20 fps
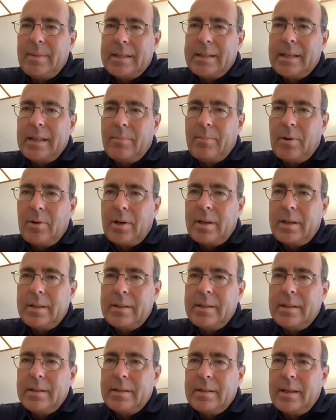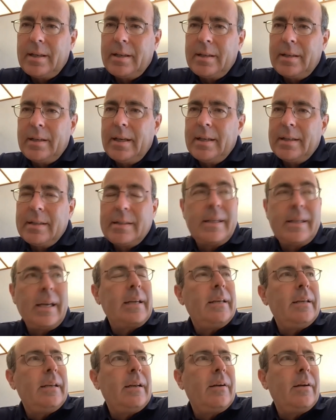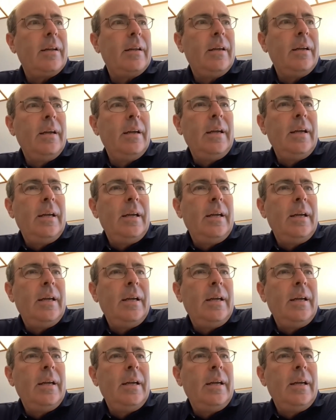I'd say the markets is a, a secondary.